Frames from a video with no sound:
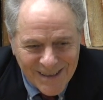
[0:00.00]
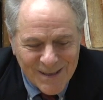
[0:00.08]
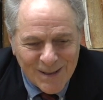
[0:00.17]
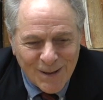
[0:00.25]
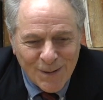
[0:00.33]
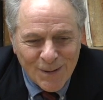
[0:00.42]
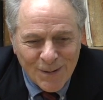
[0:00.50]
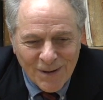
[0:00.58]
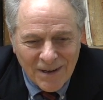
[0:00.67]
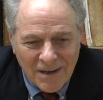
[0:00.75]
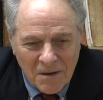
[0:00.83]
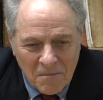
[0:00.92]
so,
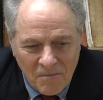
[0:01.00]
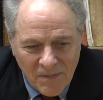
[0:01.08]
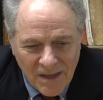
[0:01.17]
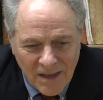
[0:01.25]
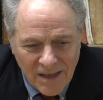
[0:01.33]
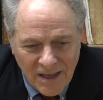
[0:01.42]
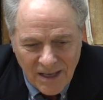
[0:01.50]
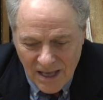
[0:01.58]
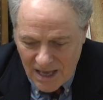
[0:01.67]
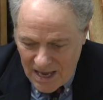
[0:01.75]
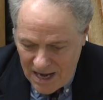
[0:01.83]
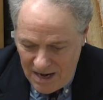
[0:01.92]
um,
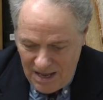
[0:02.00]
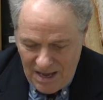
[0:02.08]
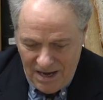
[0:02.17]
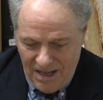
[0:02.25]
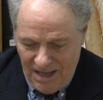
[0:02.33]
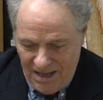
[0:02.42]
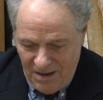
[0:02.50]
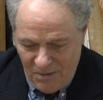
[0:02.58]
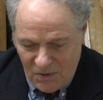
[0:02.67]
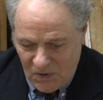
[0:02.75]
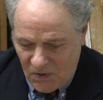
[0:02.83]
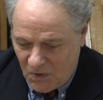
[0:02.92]
and it, it
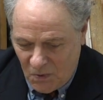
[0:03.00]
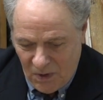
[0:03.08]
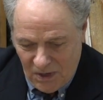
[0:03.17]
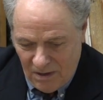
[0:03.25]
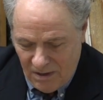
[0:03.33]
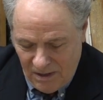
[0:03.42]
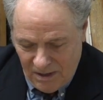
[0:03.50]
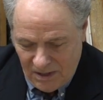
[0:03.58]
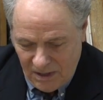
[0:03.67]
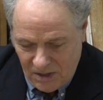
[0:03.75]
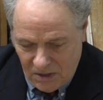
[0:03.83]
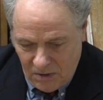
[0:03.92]
was so weird. It's
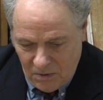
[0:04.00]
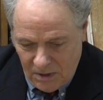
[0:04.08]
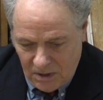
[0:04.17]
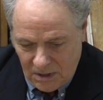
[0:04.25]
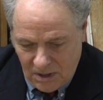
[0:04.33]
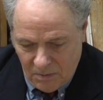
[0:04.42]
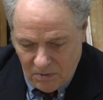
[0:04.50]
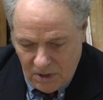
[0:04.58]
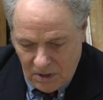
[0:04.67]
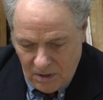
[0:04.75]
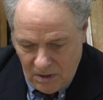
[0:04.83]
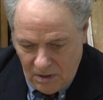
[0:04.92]
six degrees of
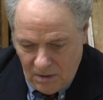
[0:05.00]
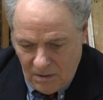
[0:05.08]
separation.